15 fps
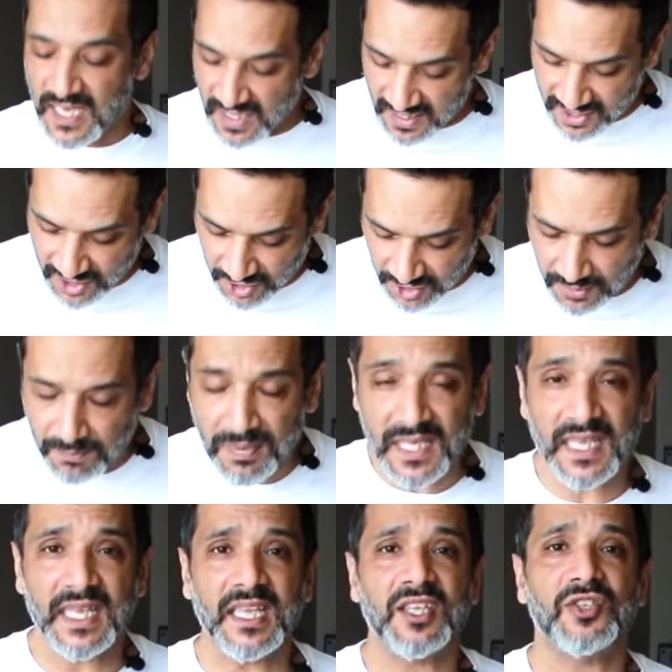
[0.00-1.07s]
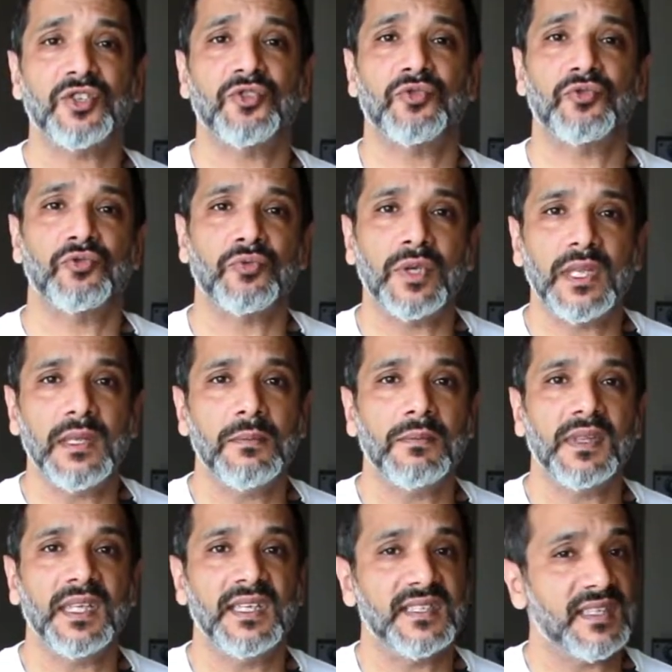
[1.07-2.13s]
is going to be
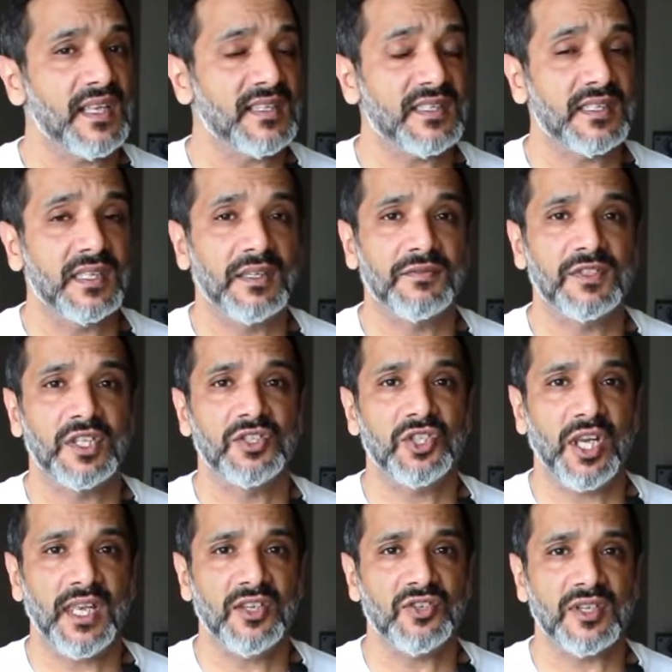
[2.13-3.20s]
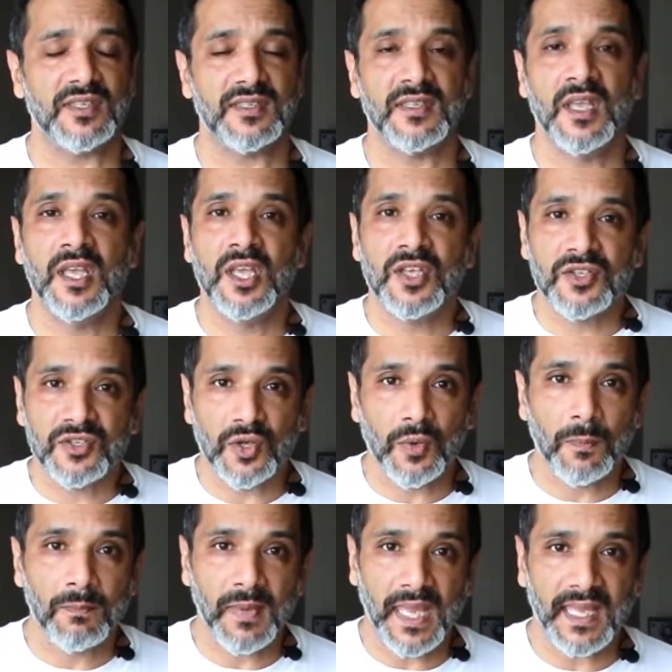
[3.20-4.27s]
extremely sensitive to changes. So
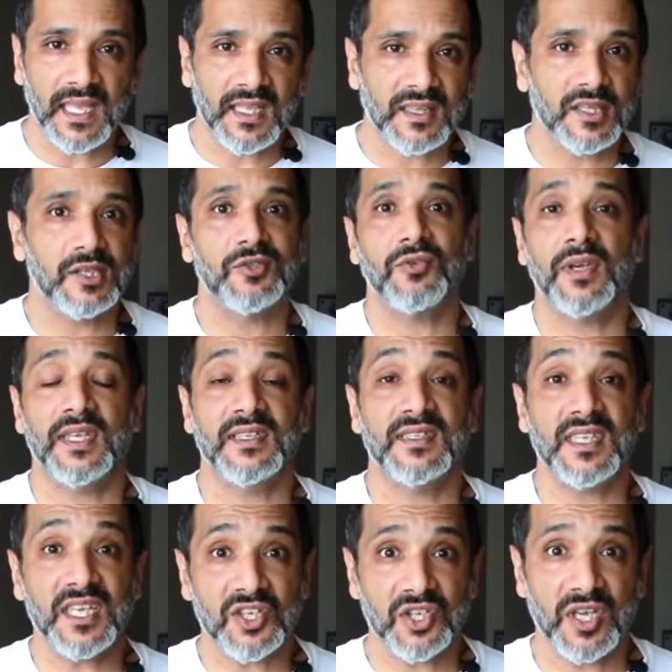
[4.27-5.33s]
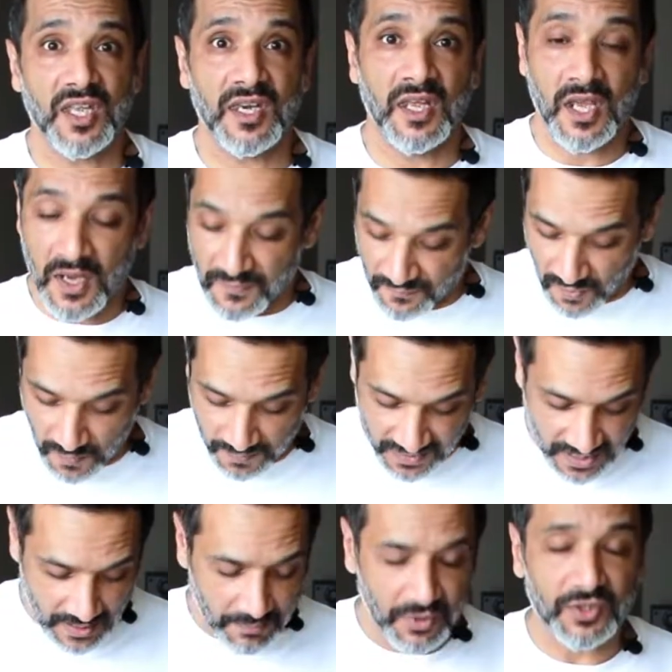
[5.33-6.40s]
making the transition from
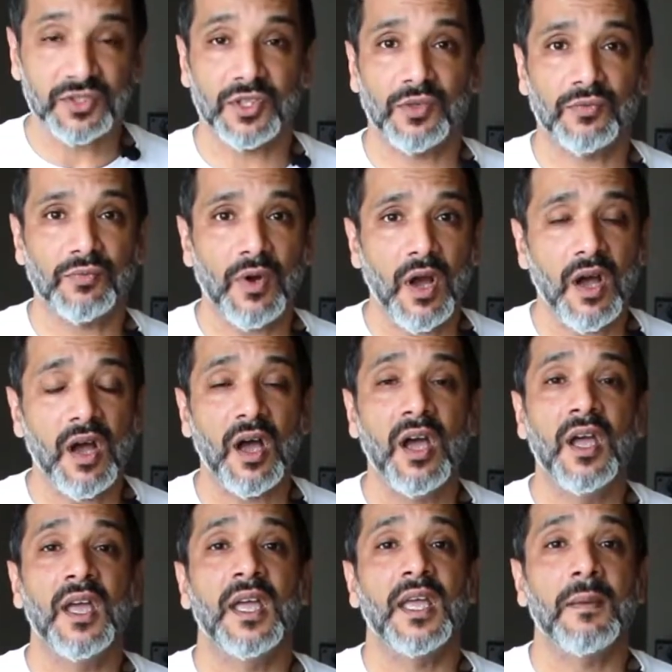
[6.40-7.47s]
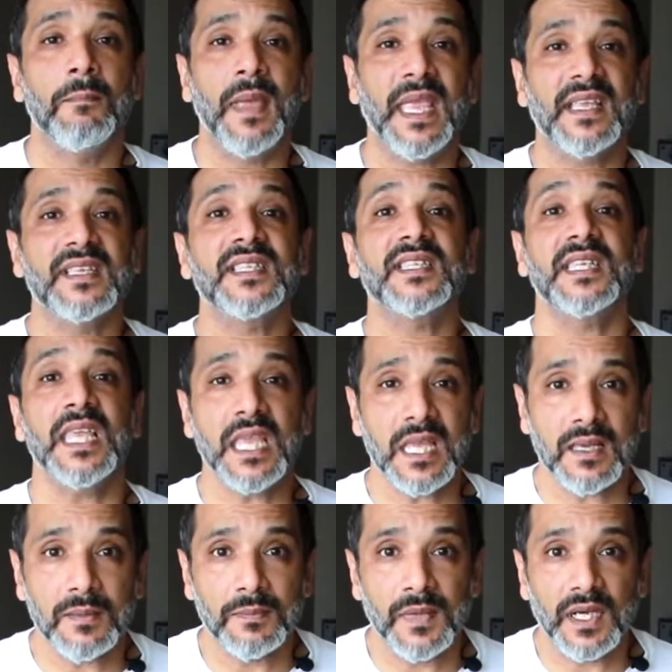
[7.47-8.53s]
kibble to raw may
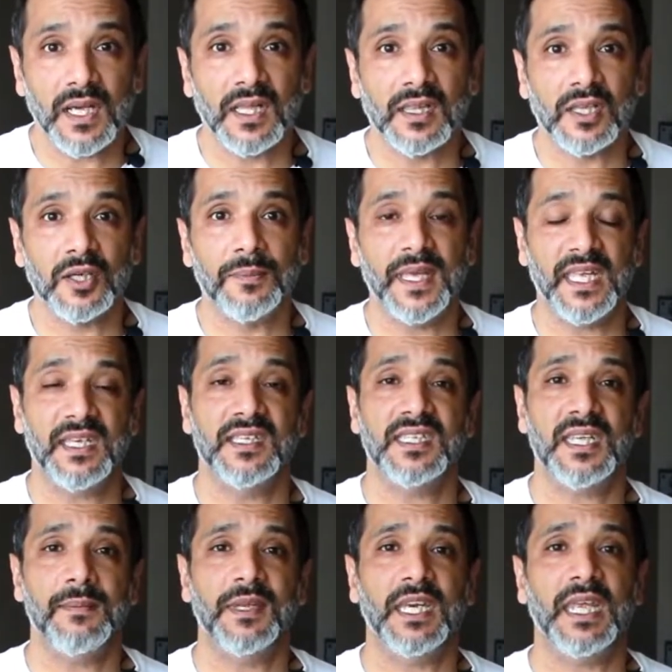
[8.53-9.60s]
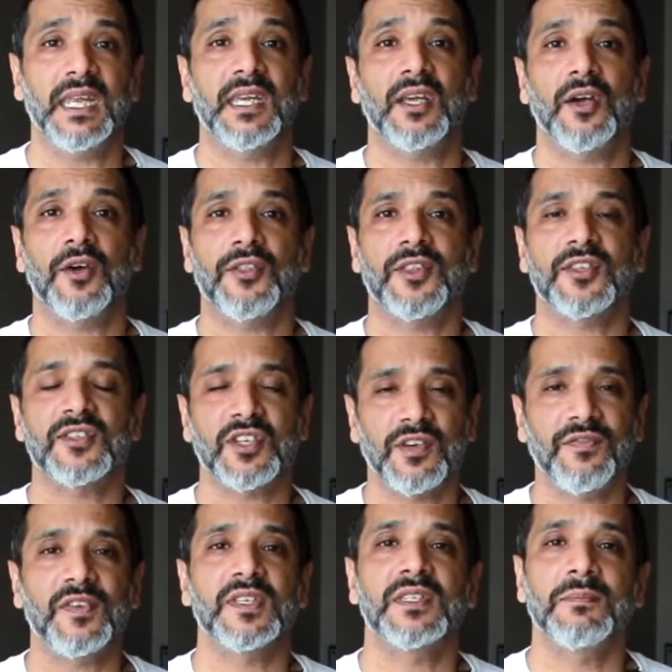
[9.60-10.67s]
seem a little bit intimidating on the
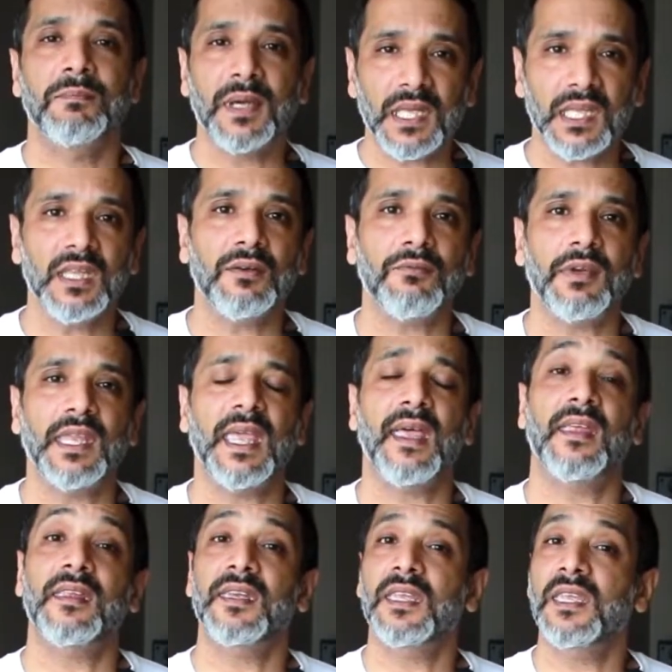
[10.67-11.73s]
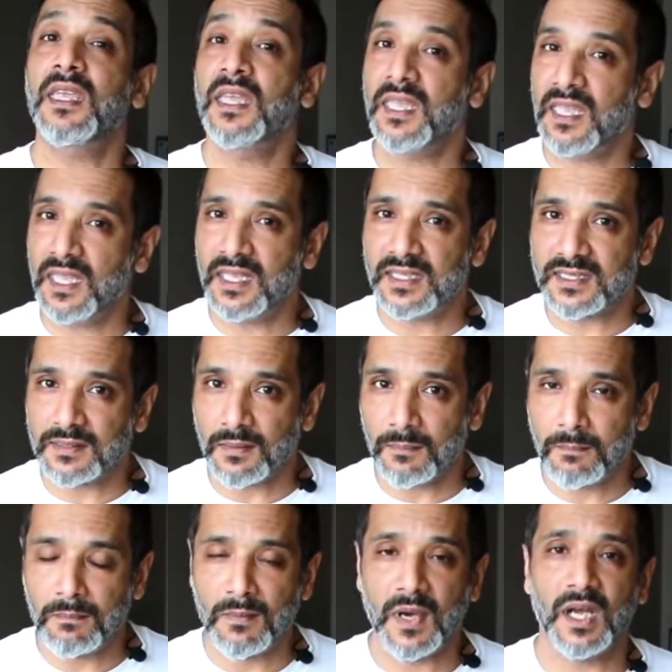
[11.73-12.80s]
surface, but in reality, it's
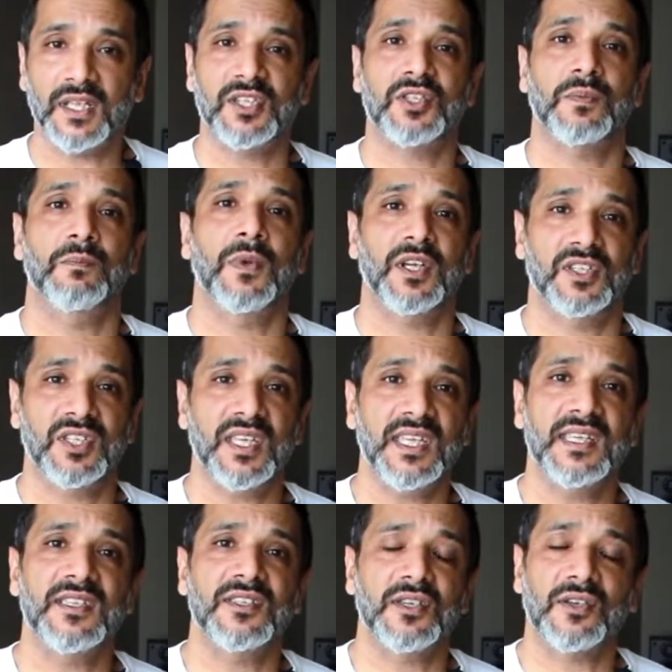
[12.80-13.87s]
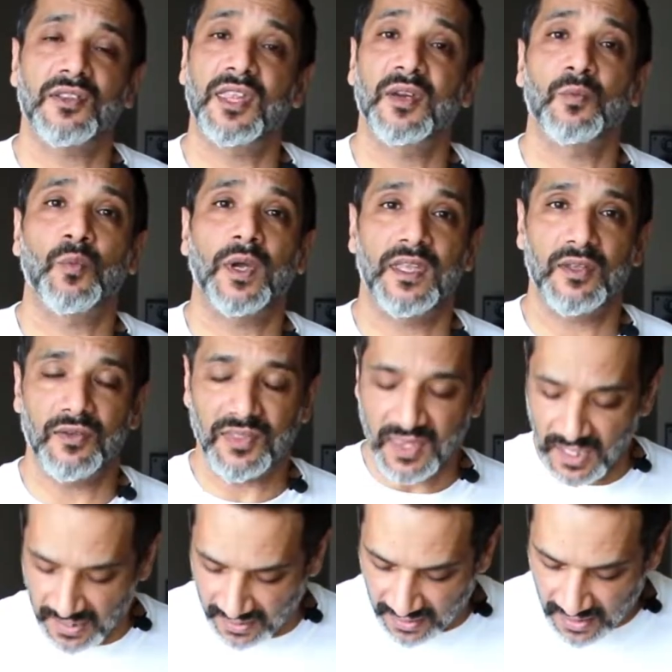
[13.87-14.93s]
much, much easier than what you
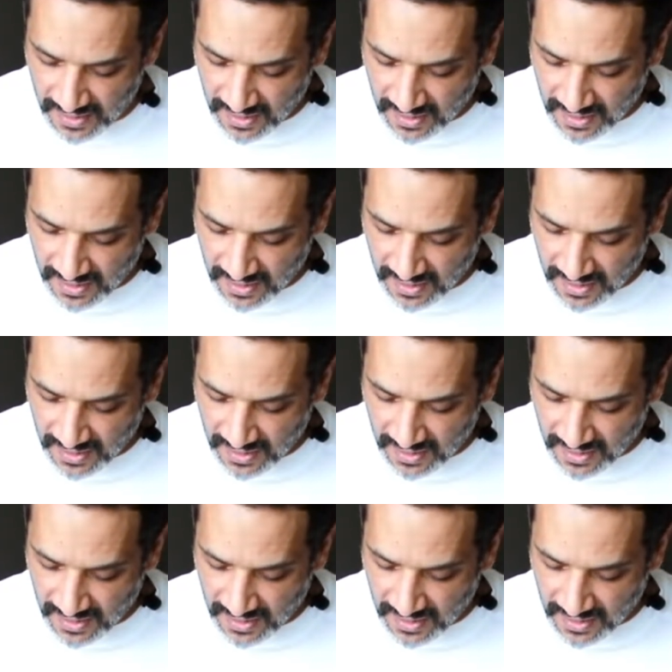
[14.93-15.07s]
think.